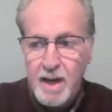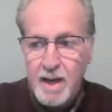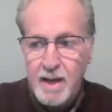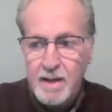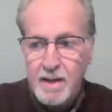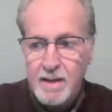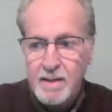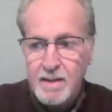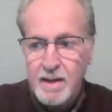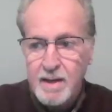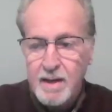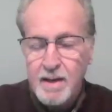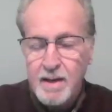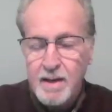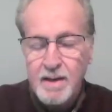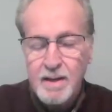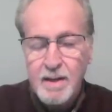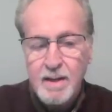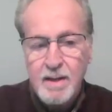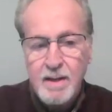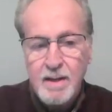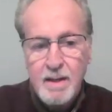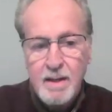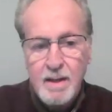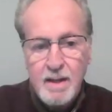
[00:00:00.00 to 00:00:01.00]
we had uh,
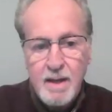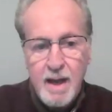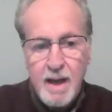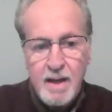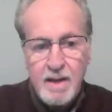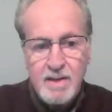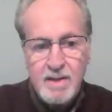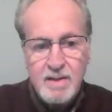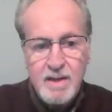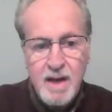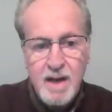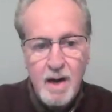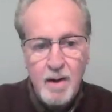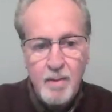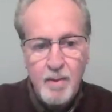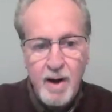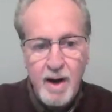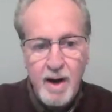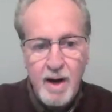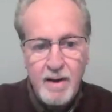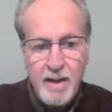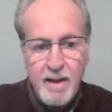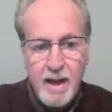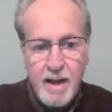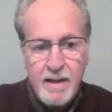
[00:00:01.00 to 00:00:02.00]

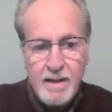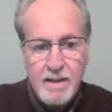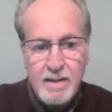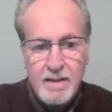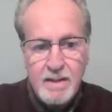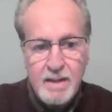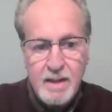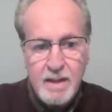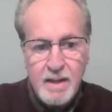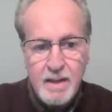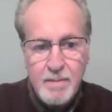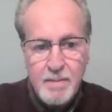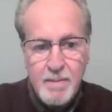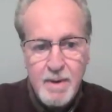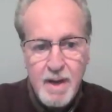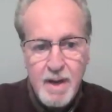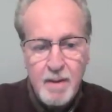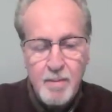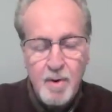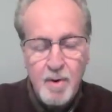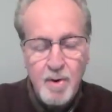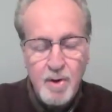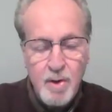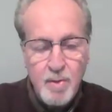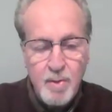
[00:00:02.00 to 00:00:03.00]
accelerated that
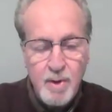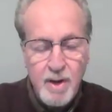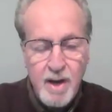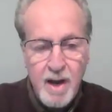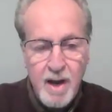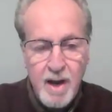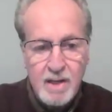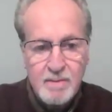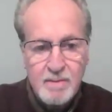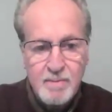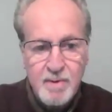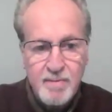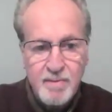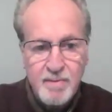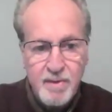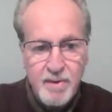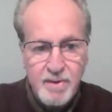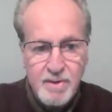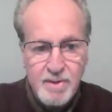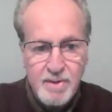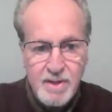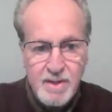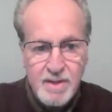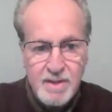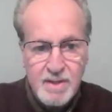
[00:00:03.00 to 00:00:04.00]
MOU um, announcement for
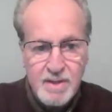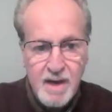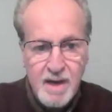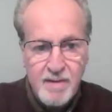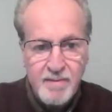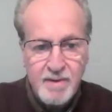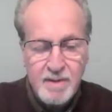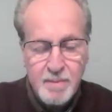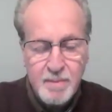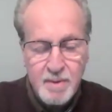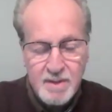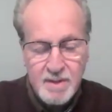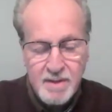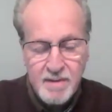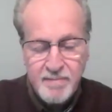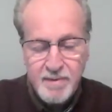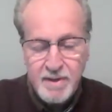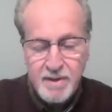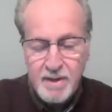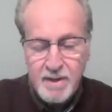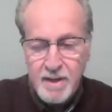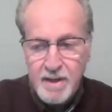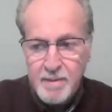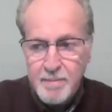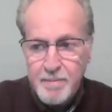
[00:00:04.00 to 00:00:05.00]
the G7
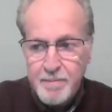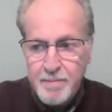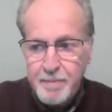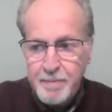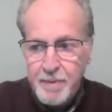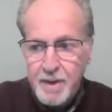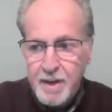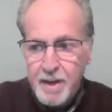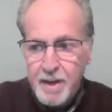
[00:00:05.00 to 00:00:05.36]
specifically.